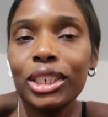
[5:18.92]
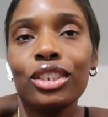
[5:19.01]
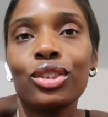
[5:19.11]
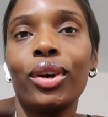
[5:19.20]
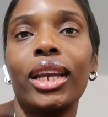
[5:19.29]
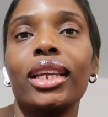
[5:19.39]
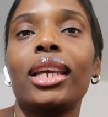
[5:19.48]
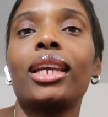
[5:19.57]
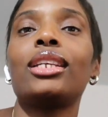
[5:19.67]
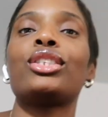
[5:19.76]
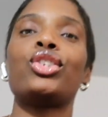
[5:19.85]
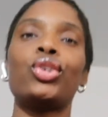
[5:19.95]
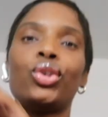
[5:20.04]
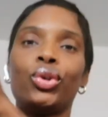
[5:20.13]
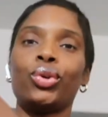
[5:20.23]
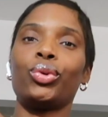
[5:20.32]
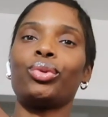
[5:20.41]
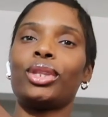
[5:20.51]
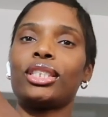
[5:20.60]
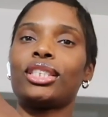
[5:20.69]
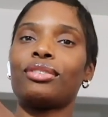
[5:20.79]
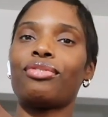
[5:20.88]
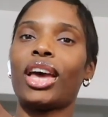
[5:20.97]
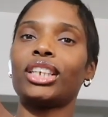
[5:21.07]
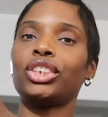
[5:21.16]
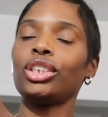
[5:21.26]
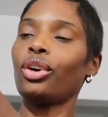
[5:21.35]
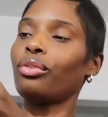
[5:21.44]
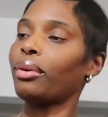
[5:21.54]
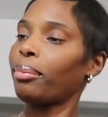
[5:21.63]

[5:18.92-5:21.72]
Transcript: just go ahead and get into this Fashion Nova